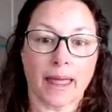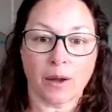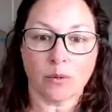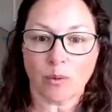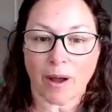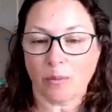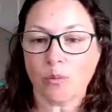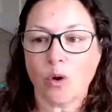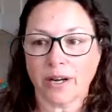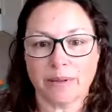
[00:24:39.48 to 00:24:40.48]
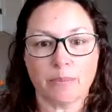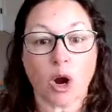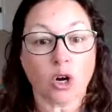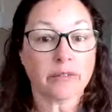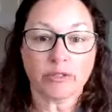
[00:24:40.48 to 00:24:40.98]
I want to be
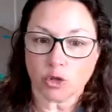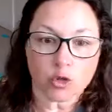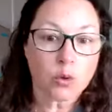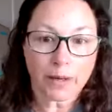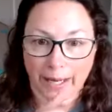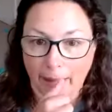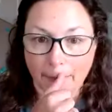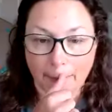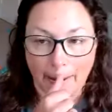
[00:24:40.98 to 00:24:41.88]
part of your toolkit,